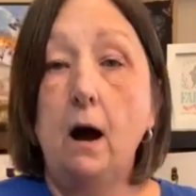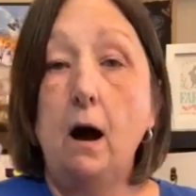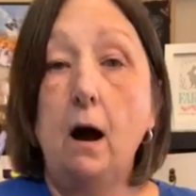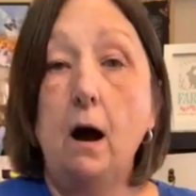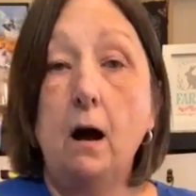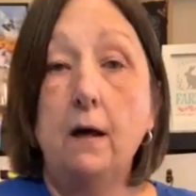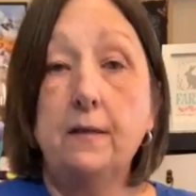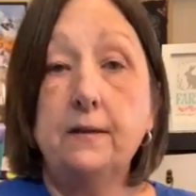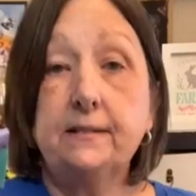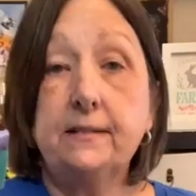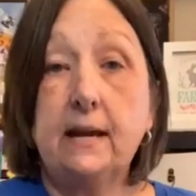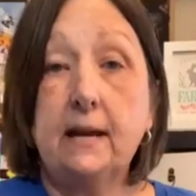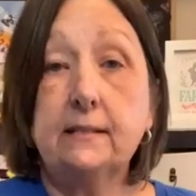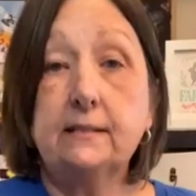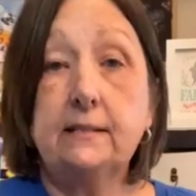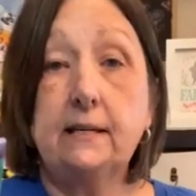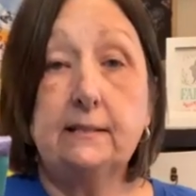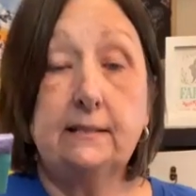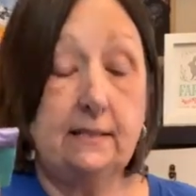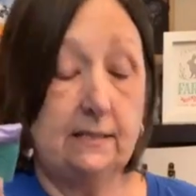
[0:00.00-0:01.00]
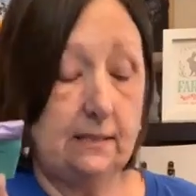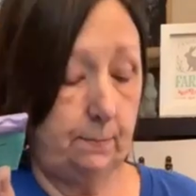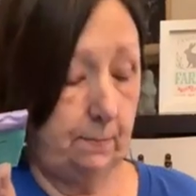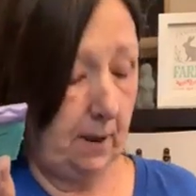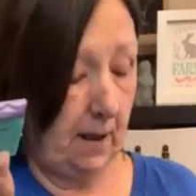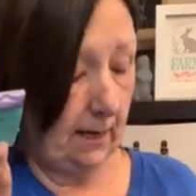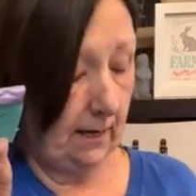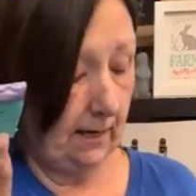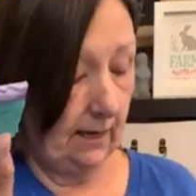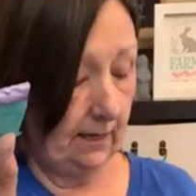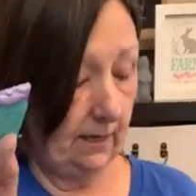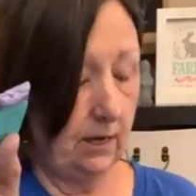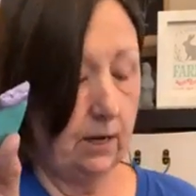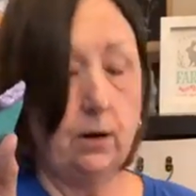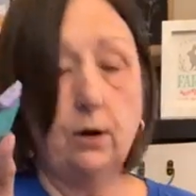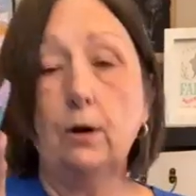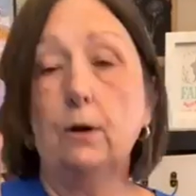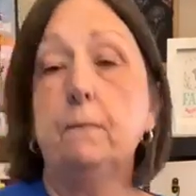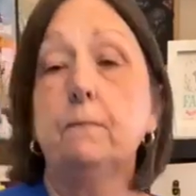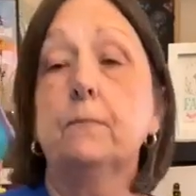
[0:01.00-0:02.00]
All this excess that's back in
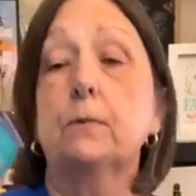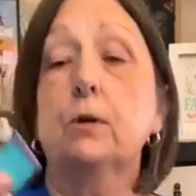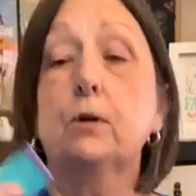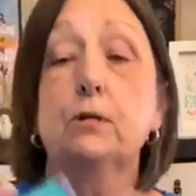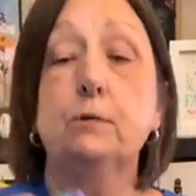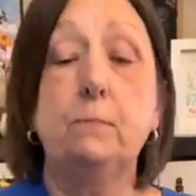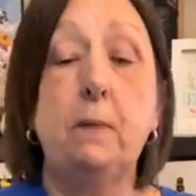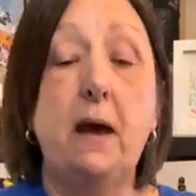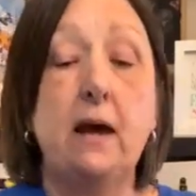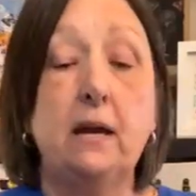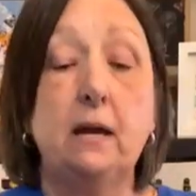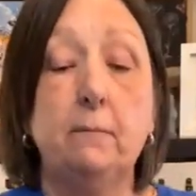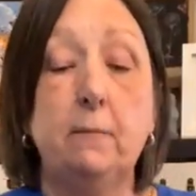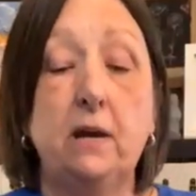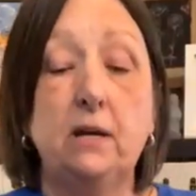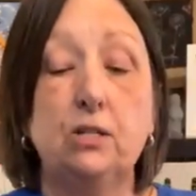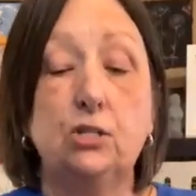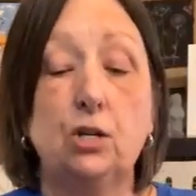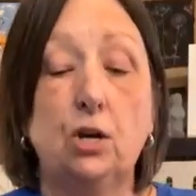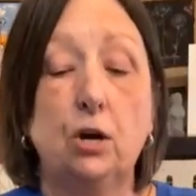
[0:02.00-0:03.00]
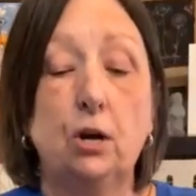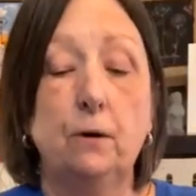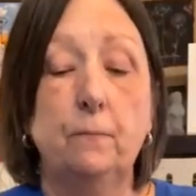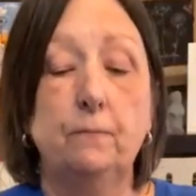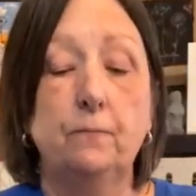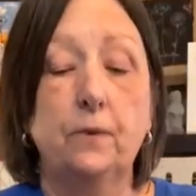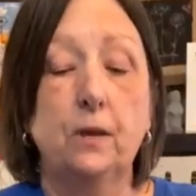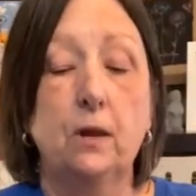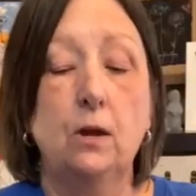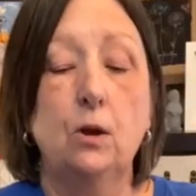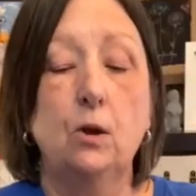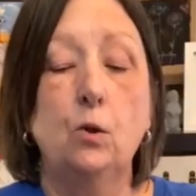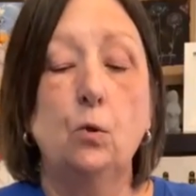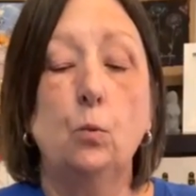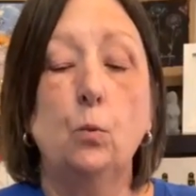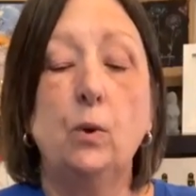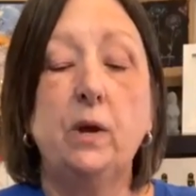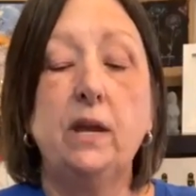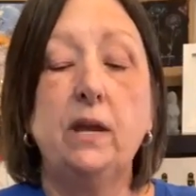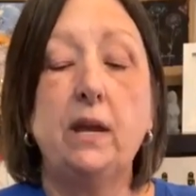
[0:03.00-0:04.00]
here goes back in my jar.
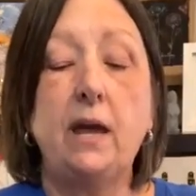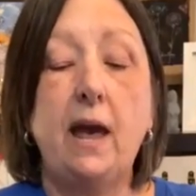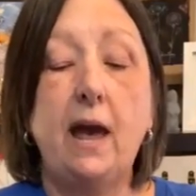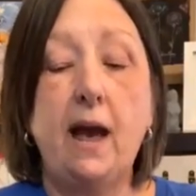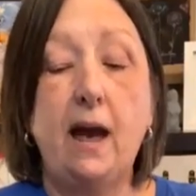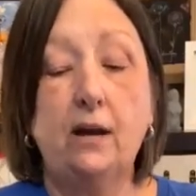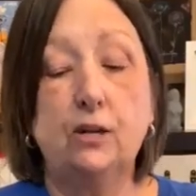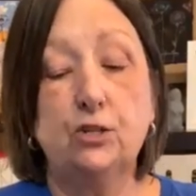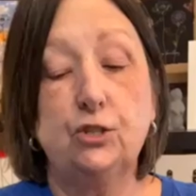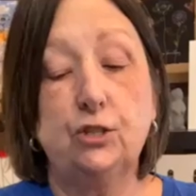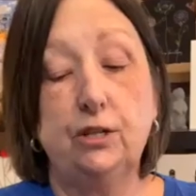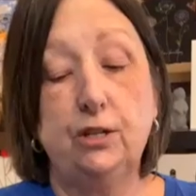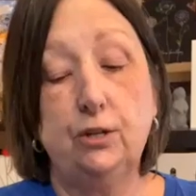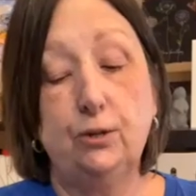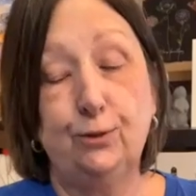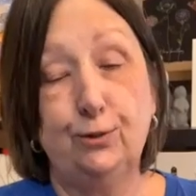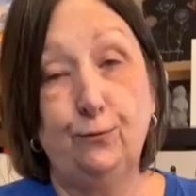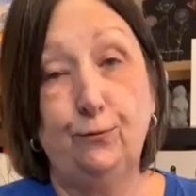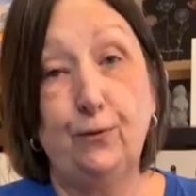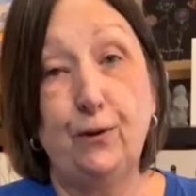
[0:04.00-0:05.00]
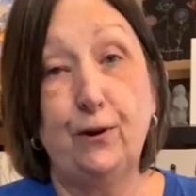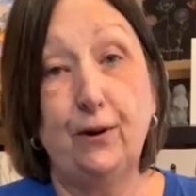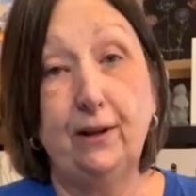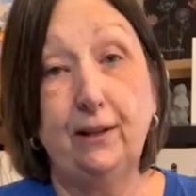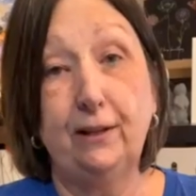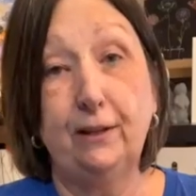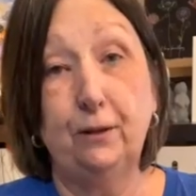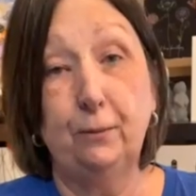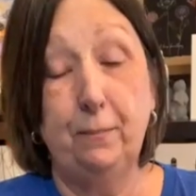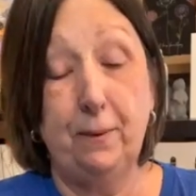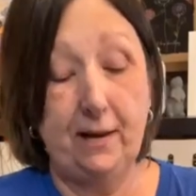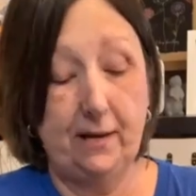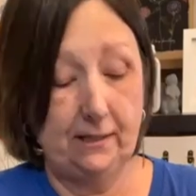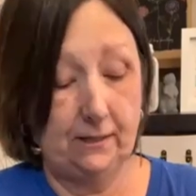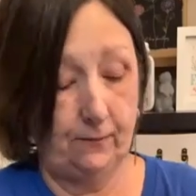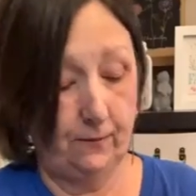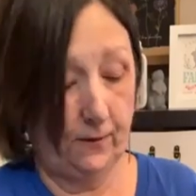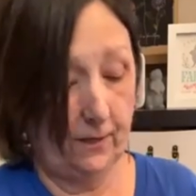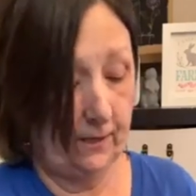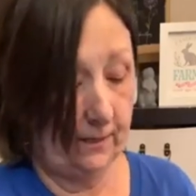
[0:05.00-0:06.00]
We actually use very little paste
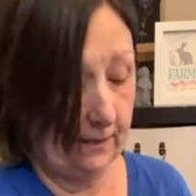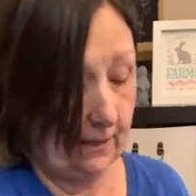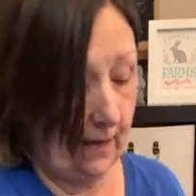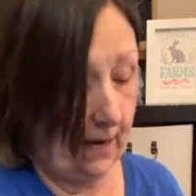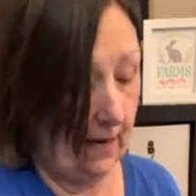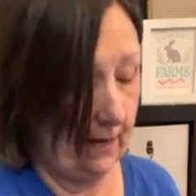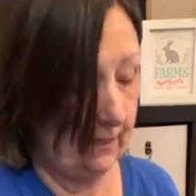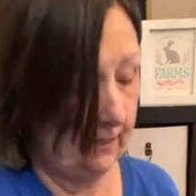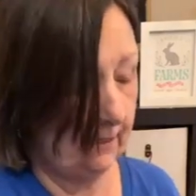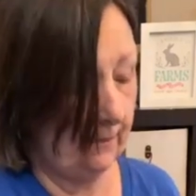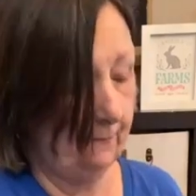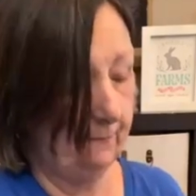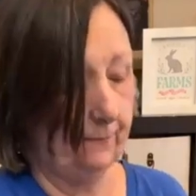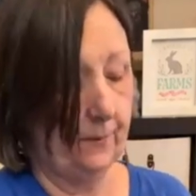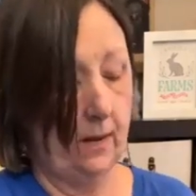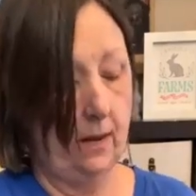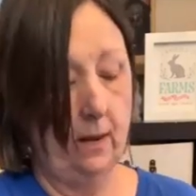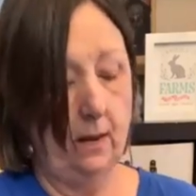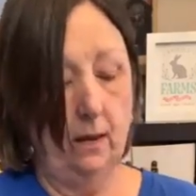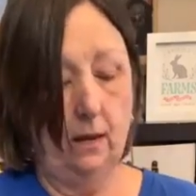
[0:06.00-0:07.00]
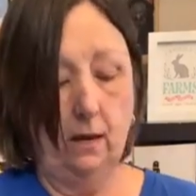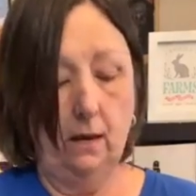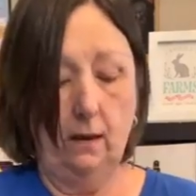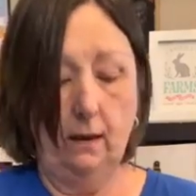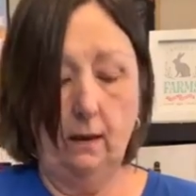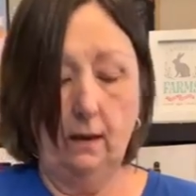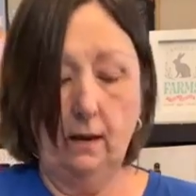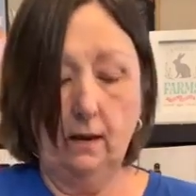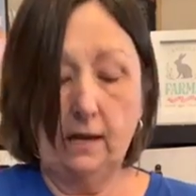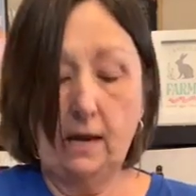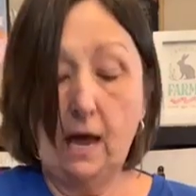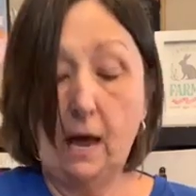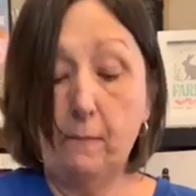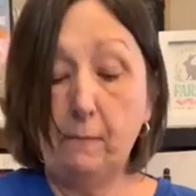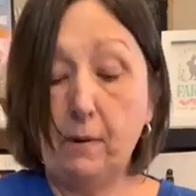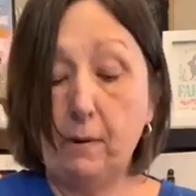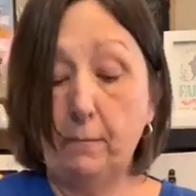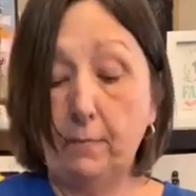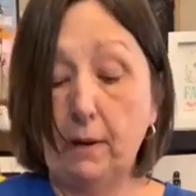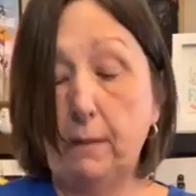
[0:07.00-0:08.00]
for this, guys.
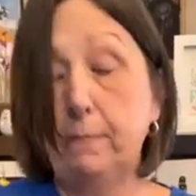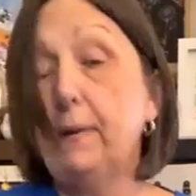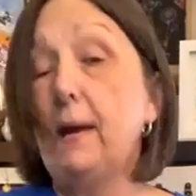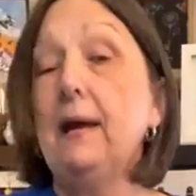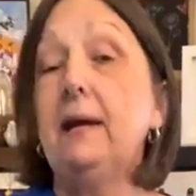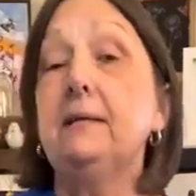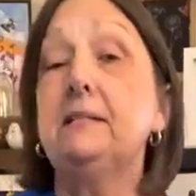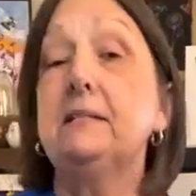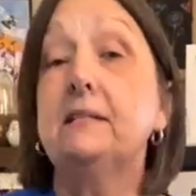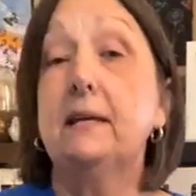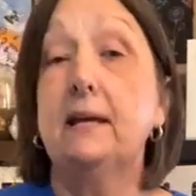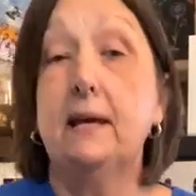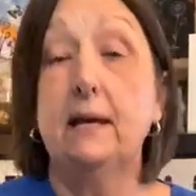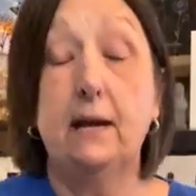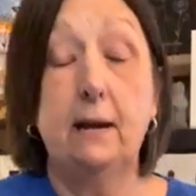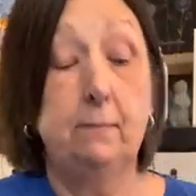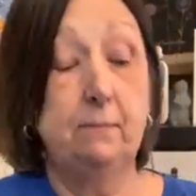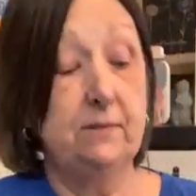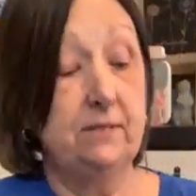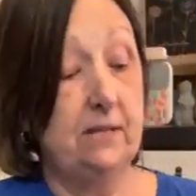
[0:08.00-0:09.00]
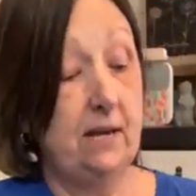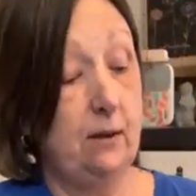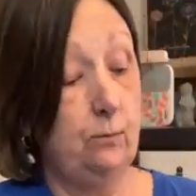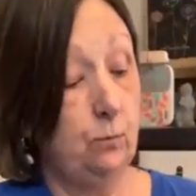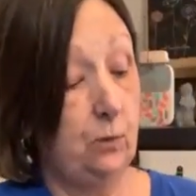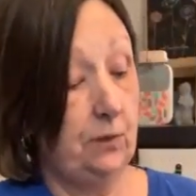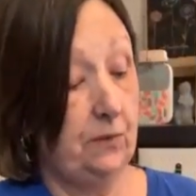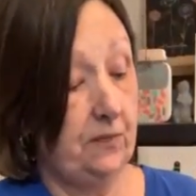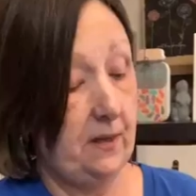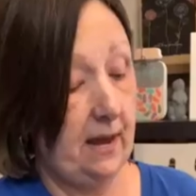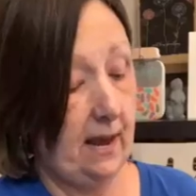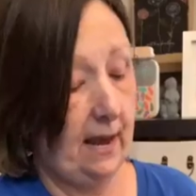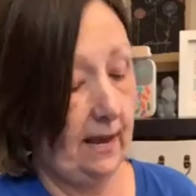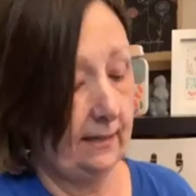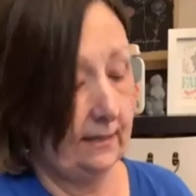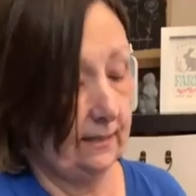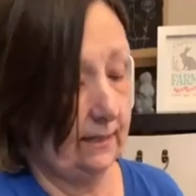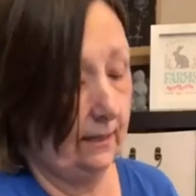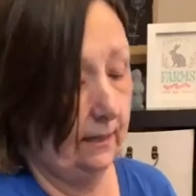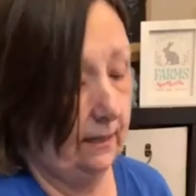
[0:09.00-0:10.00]
Cap up my paste and I'm done with
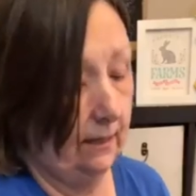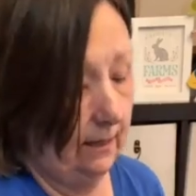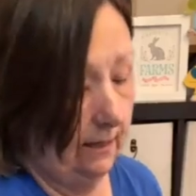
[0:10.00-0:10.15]
that.